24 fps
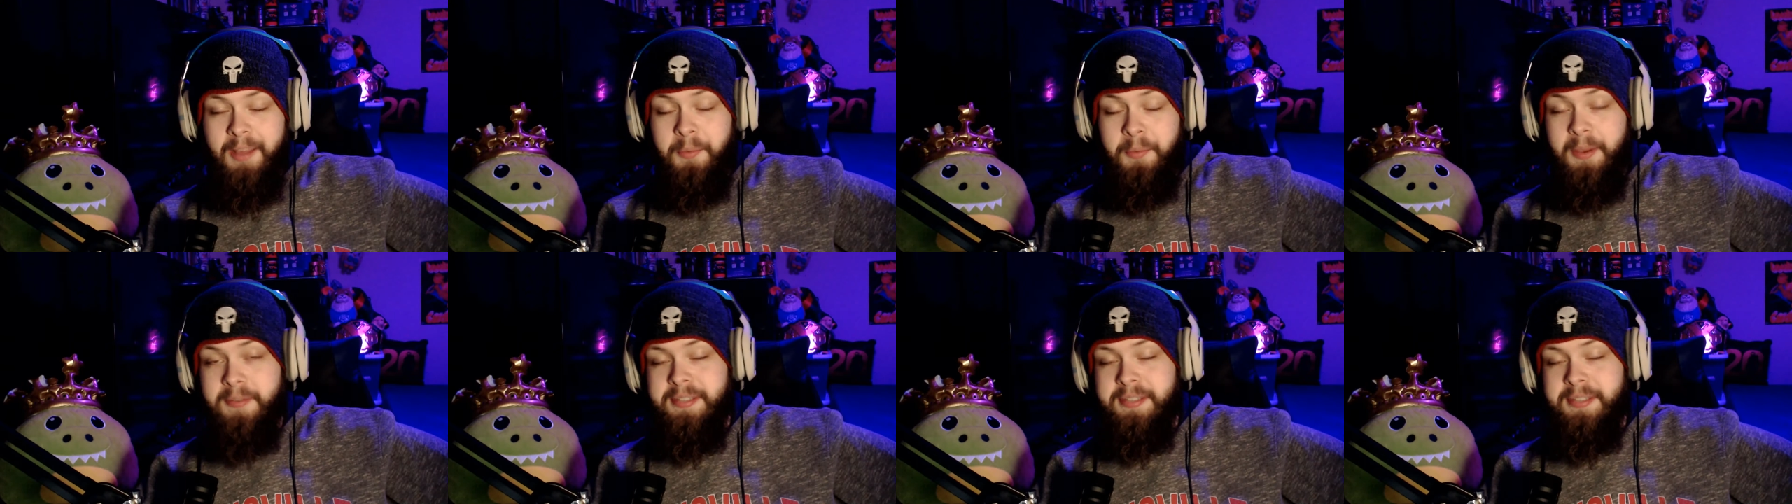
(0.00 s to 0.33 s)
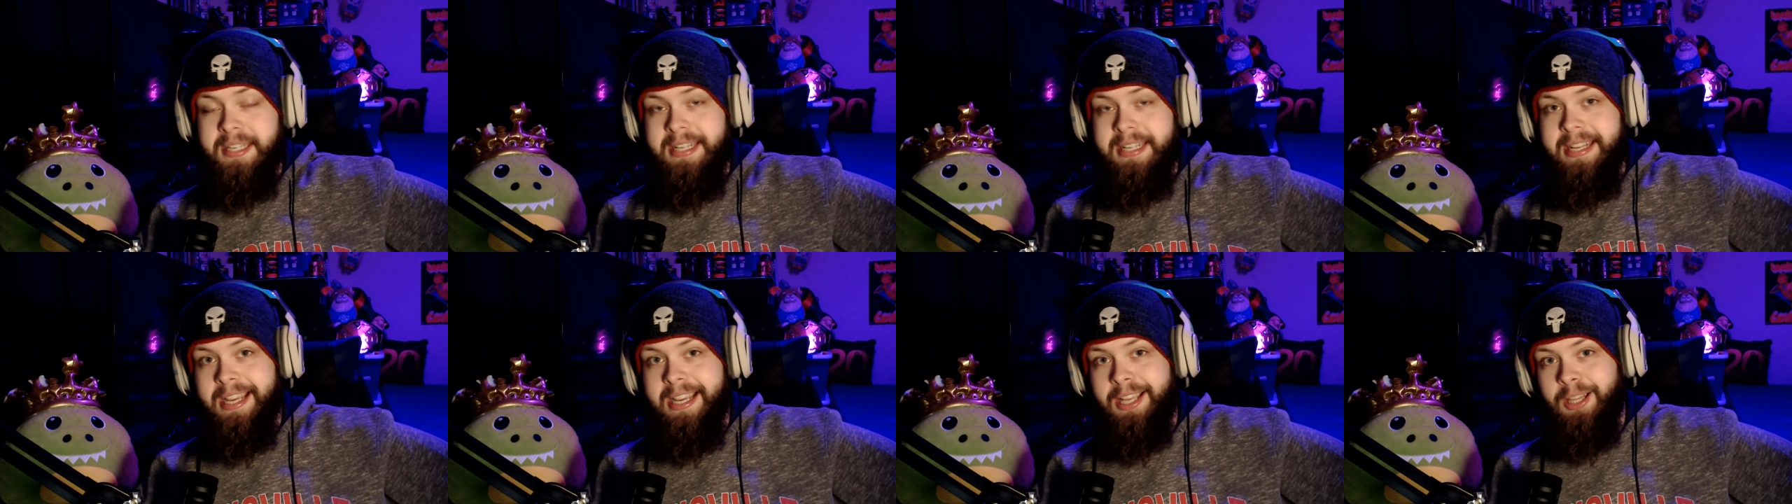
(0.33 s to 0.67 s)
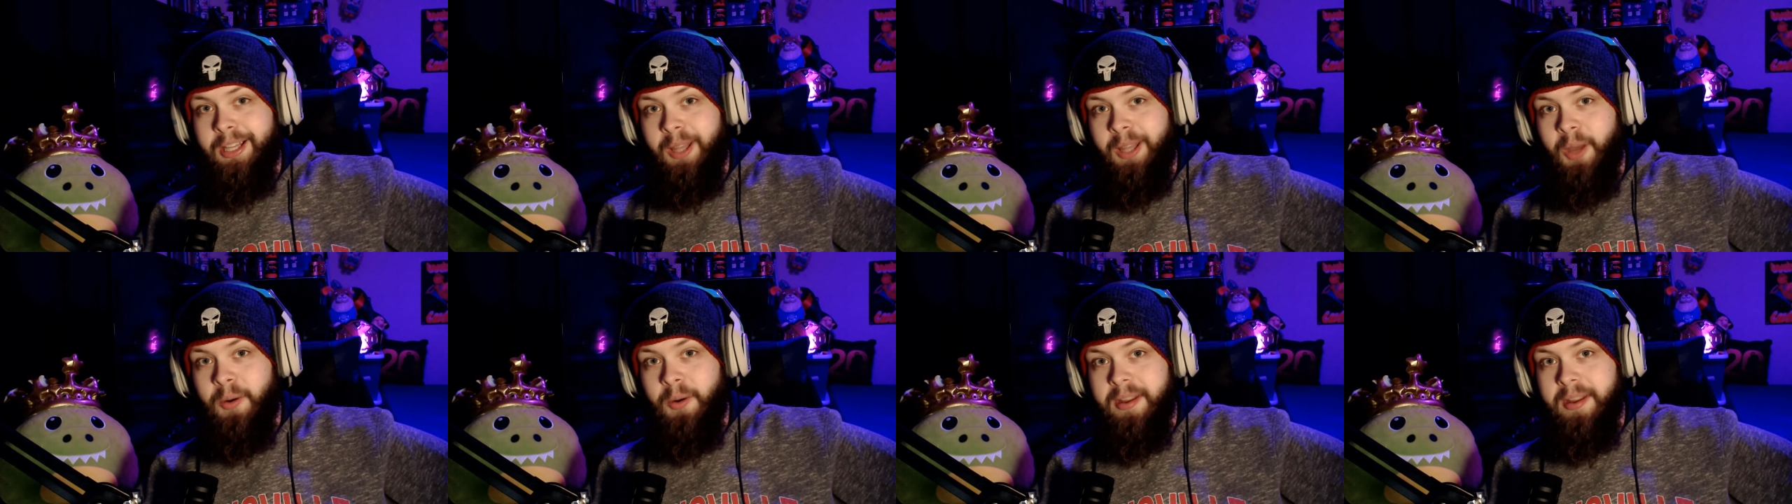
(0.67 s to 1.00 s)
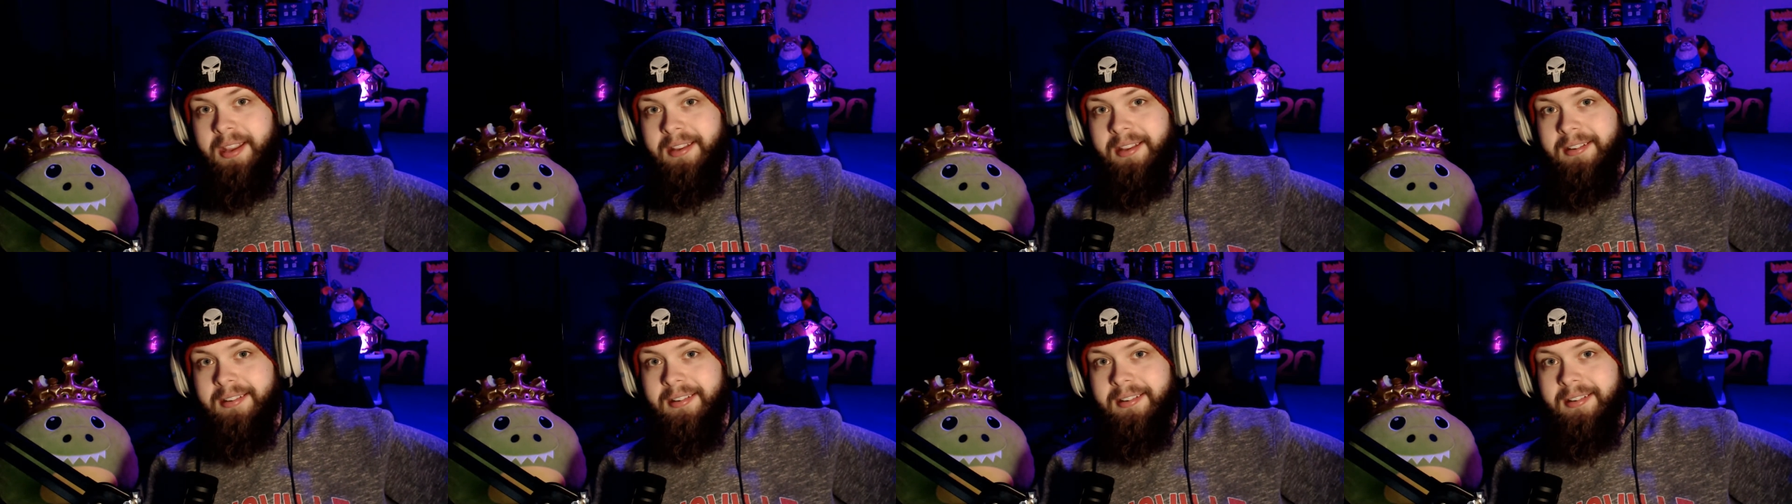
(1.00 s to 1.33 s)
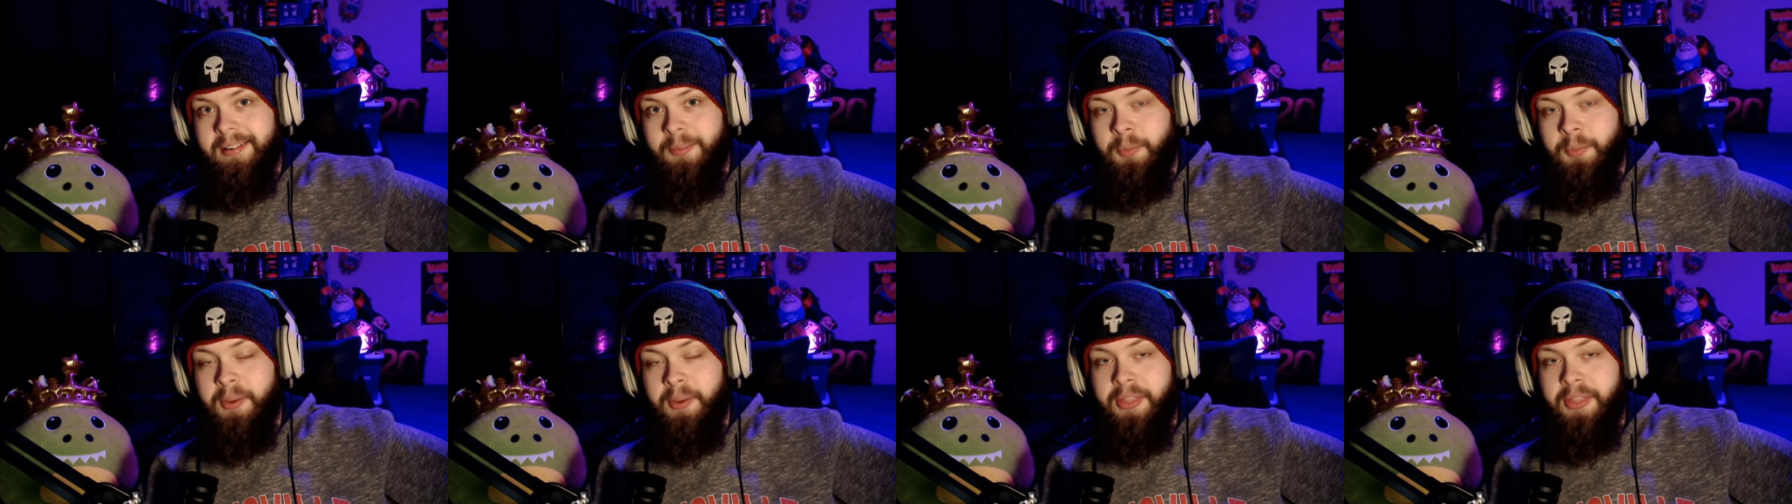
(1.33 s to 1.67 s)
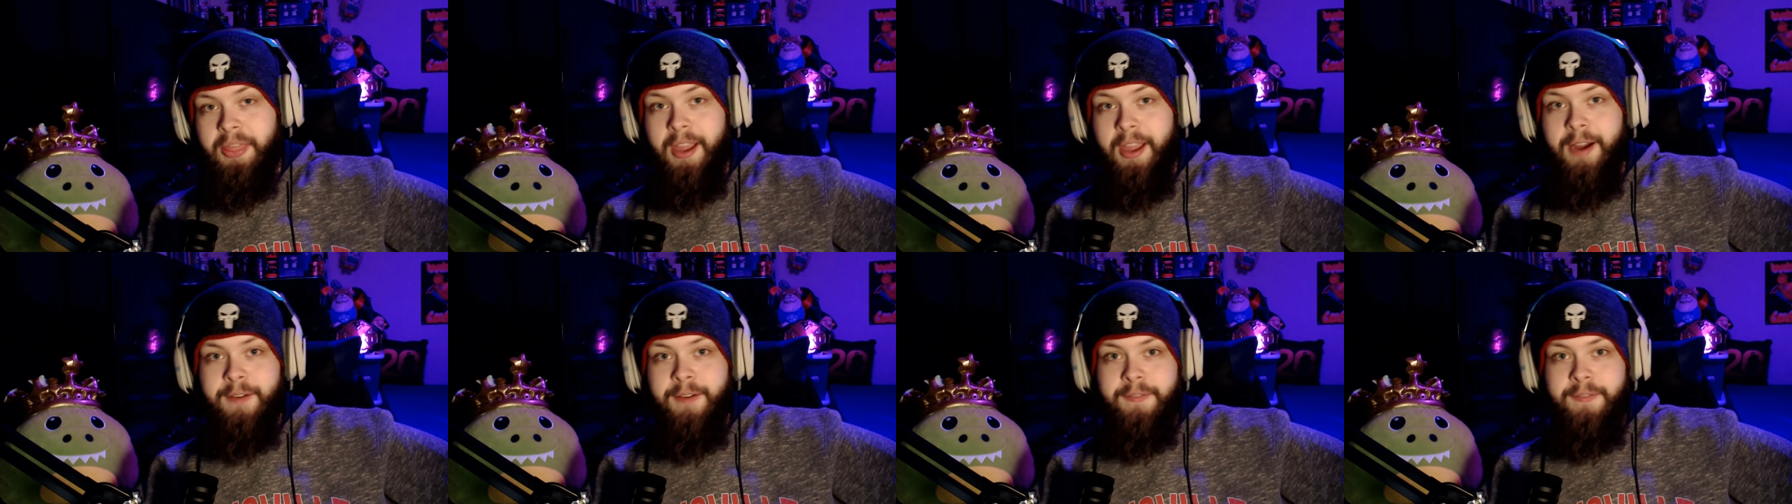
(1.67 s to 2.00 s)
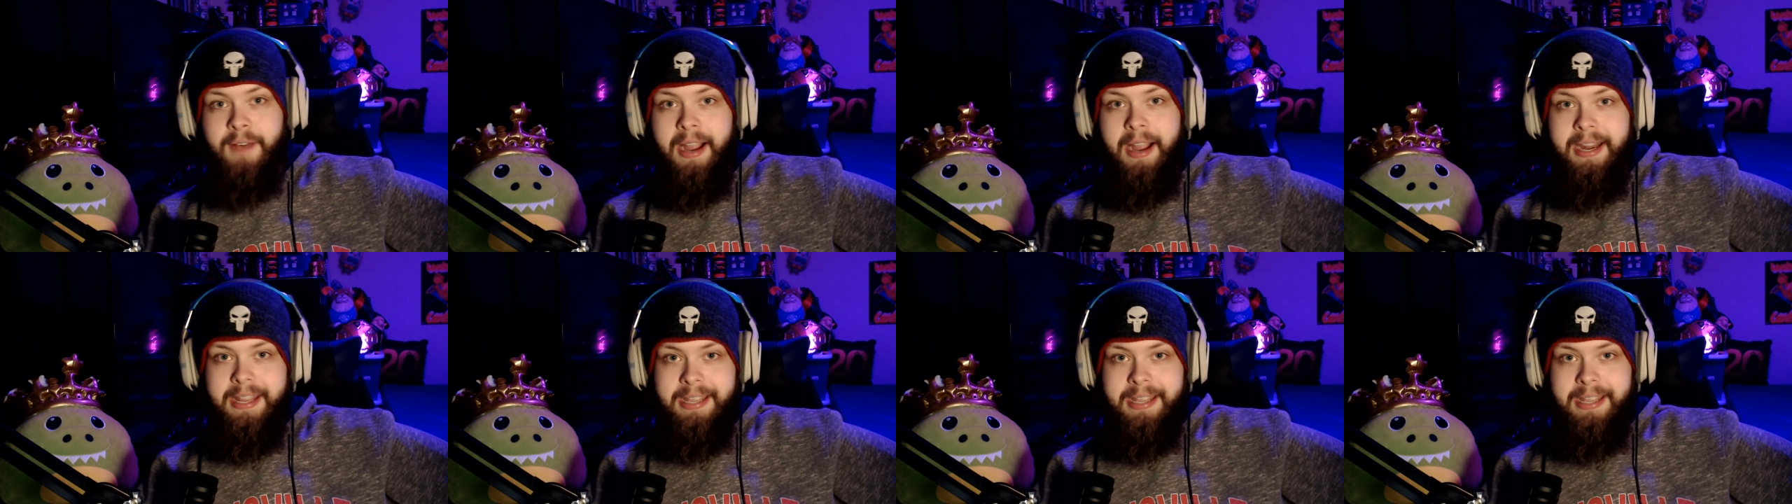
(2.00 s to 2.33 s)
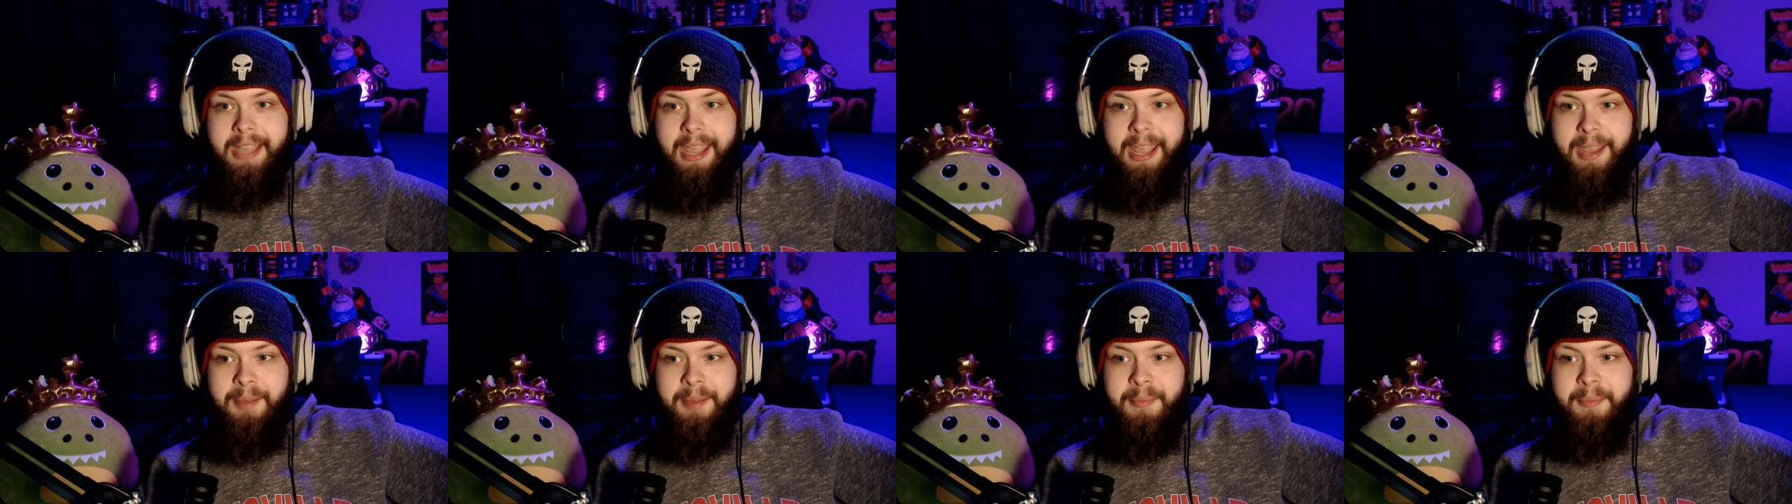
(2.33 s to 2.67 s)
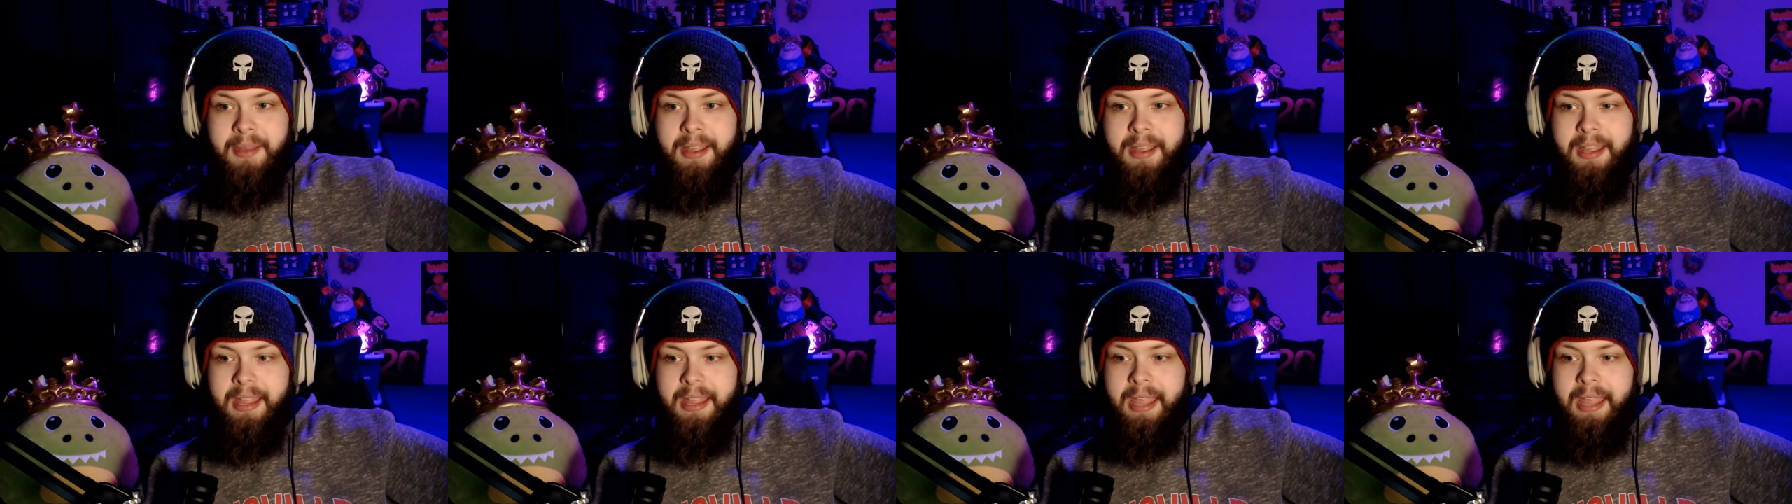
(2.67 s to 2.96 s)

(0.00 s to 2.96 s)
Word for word: We've seen Nickelodeon with their fighting game